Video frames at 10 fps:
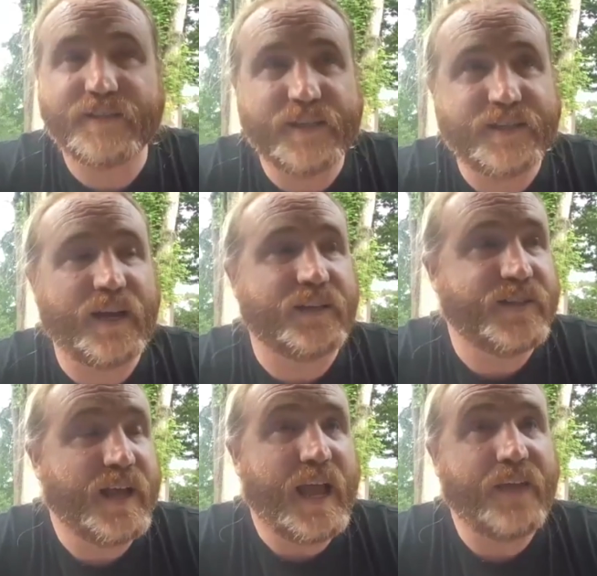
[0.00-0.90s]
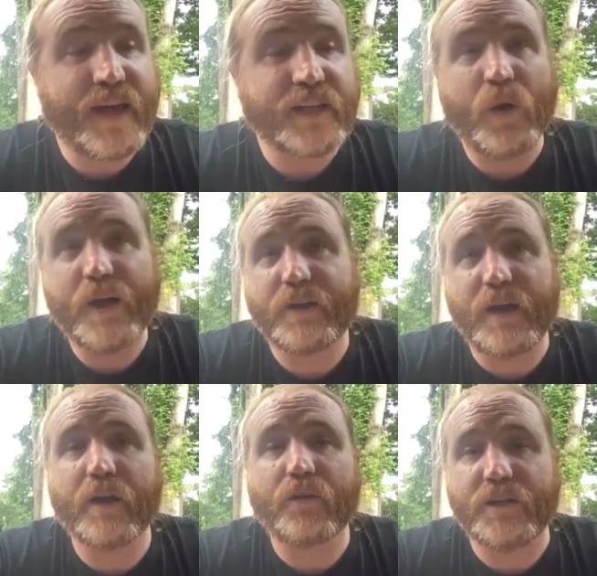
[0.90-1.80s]
it does, and that's why the
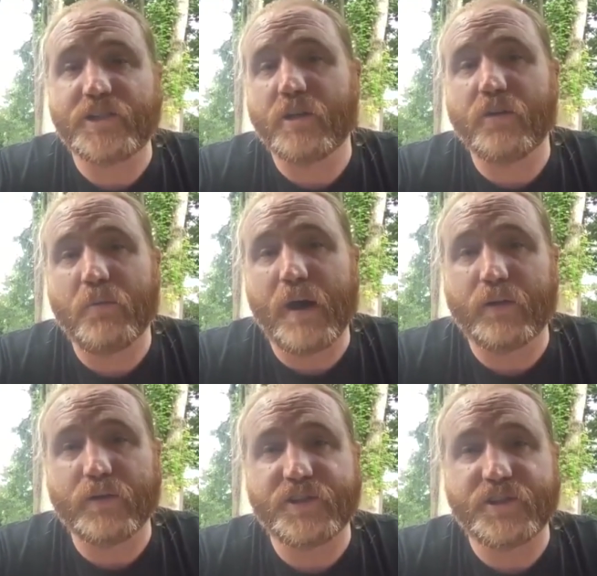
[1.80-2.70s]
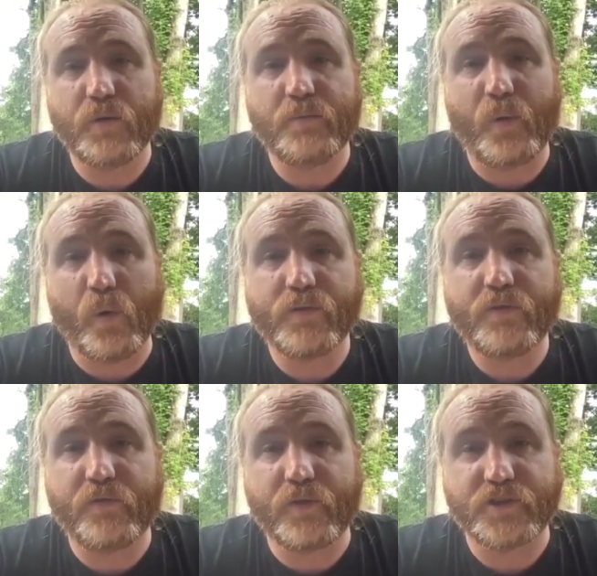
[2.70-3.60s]
concrete jungle model is so
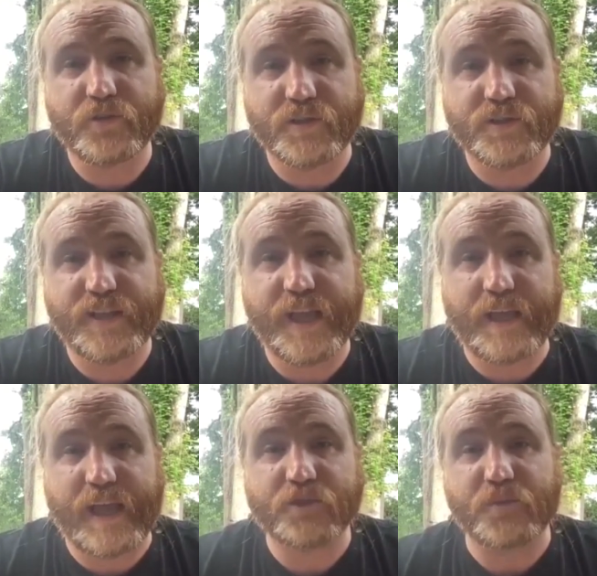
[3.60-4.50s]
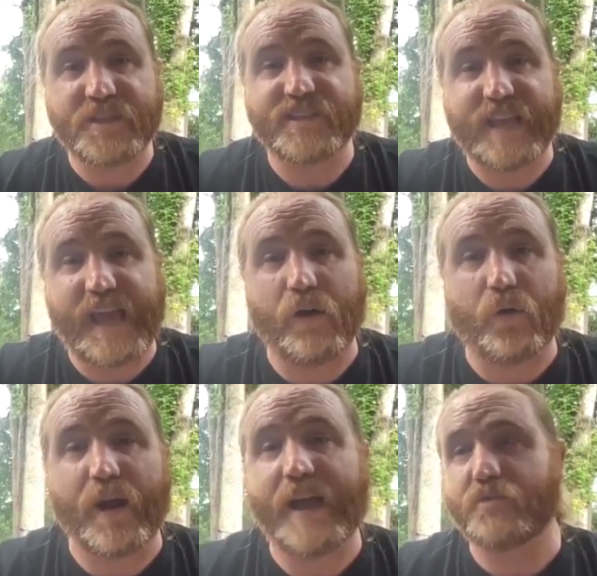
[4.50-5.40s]
important for sort of saying as we scale
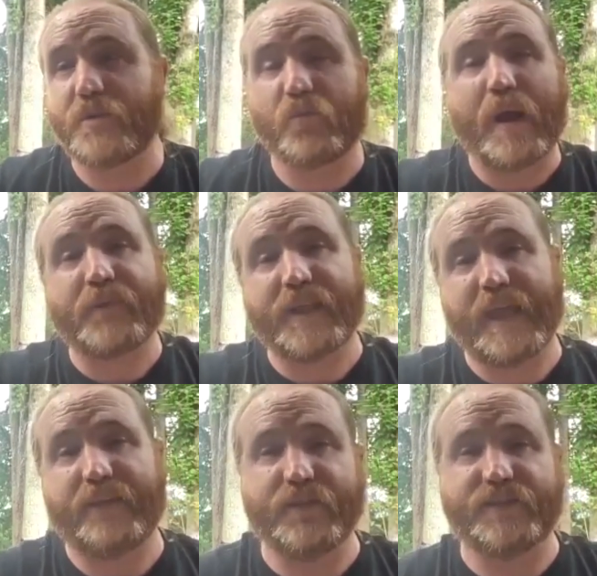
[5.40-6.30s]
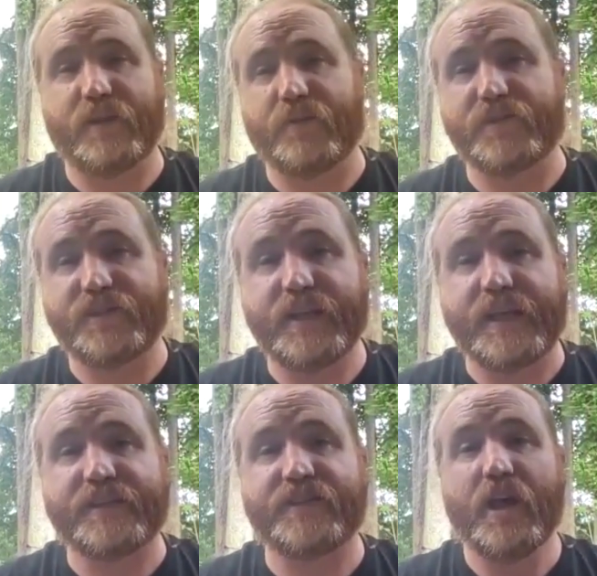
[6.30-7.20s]
or as we replicate this in other
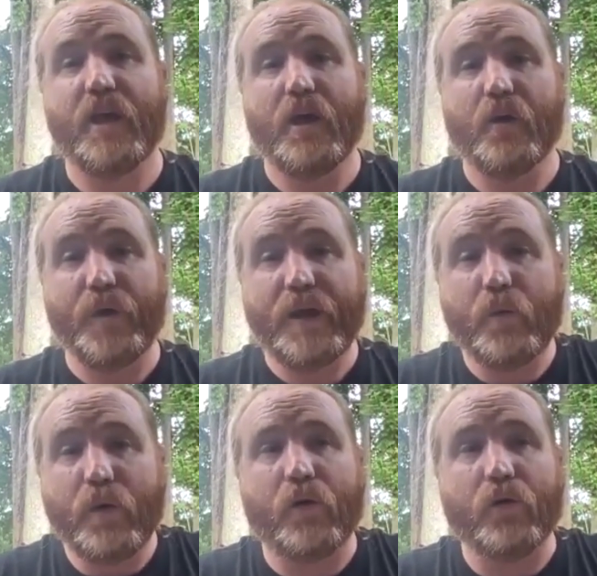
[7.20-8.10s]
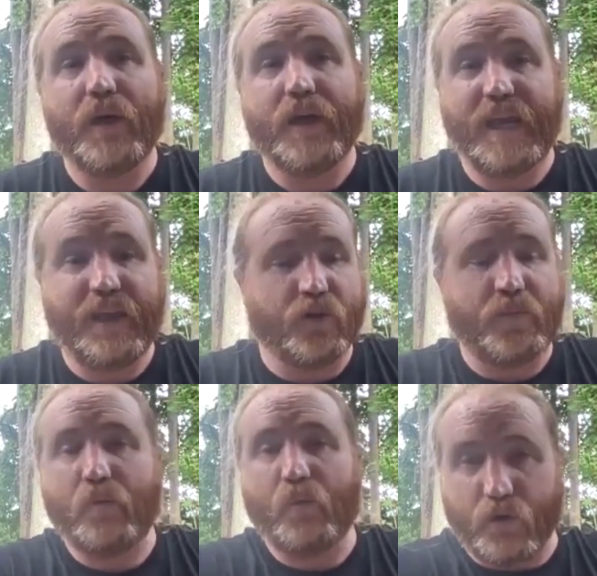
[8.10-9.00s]
cities, we will either
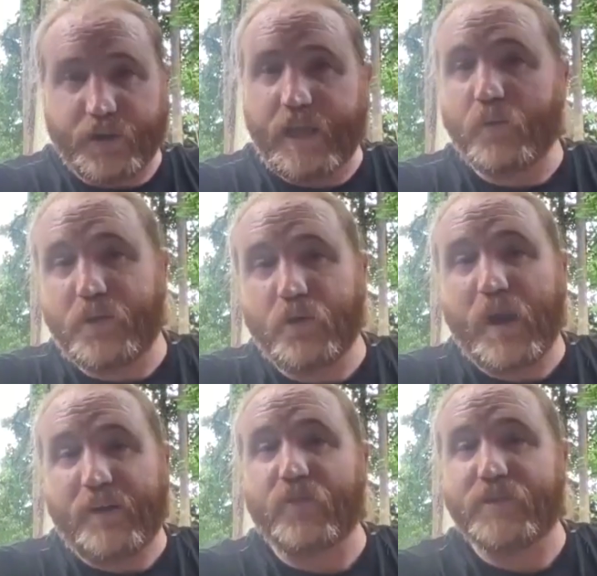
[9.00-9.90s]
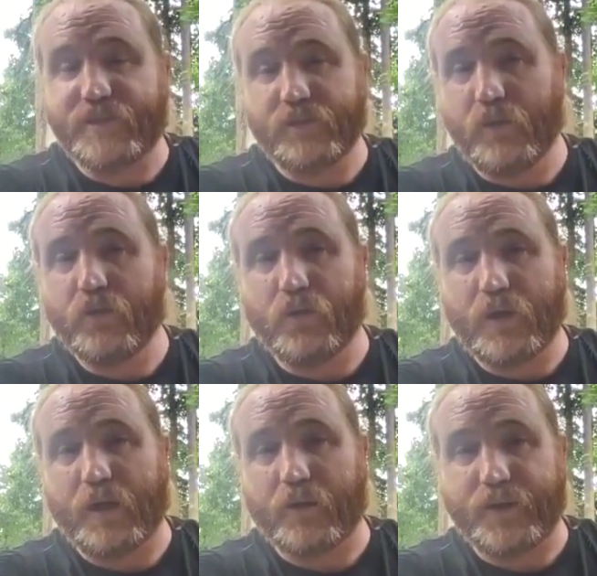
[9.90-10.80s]
be working with whoever is the local
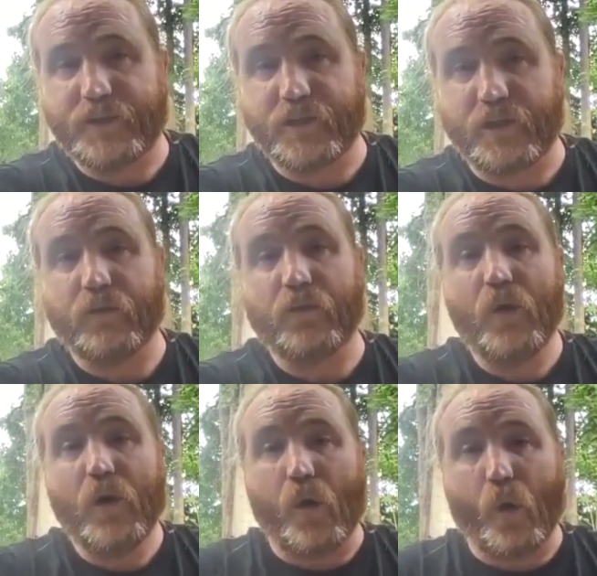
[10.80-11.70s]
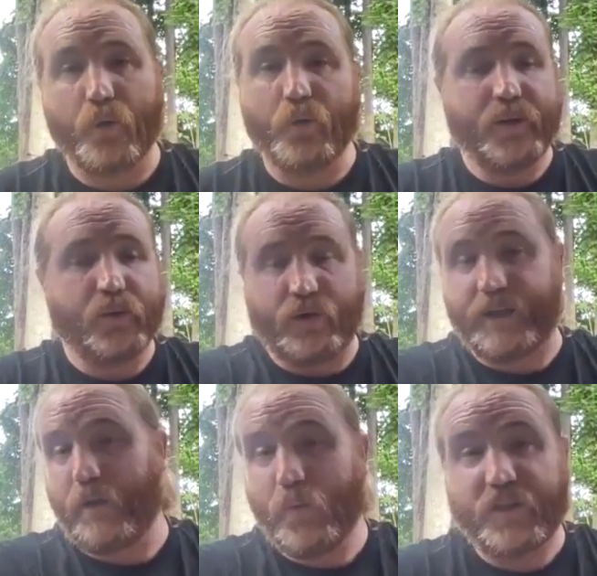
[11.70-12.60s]
concrete jungle, or we'll be
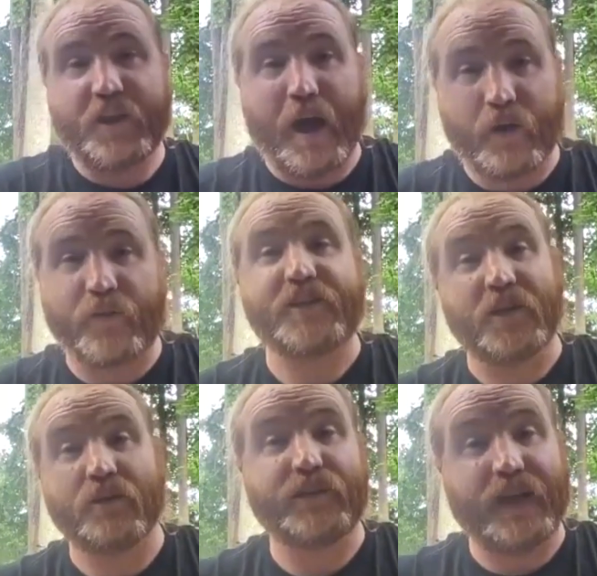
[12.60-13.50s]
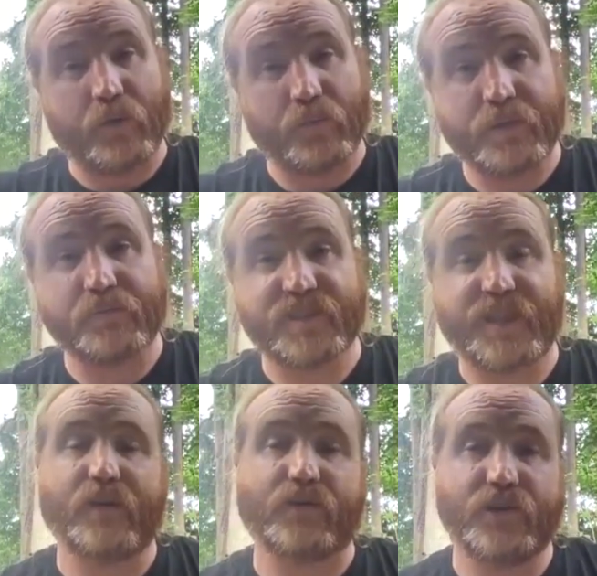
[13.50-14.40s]
working with concrete jungle to help them
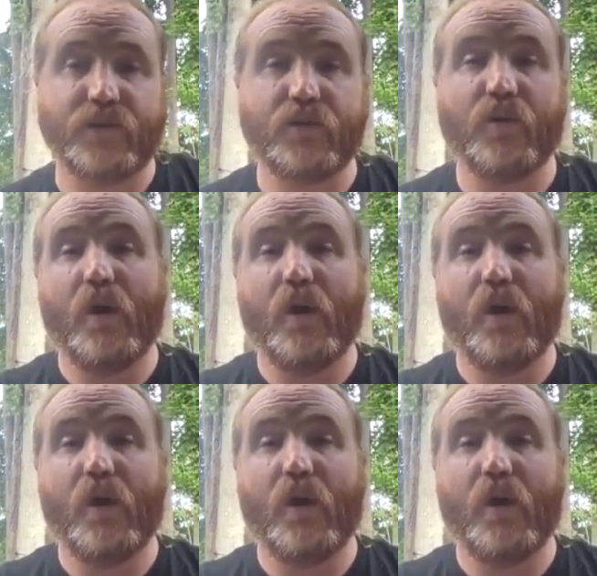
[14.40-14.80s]
scale too,